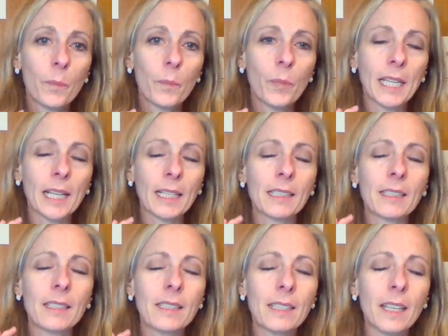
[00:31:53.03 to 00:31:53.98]
But I
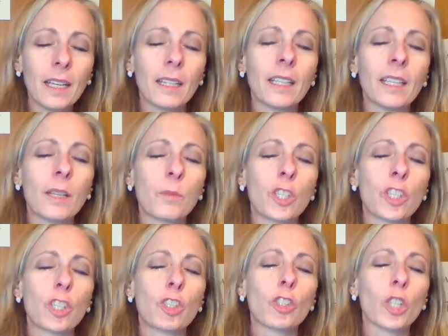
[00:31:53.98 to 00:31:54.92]
did keep
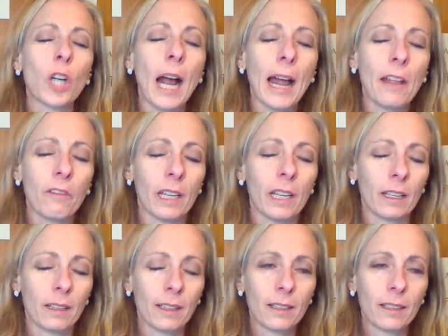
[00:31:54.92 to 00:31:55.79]
striving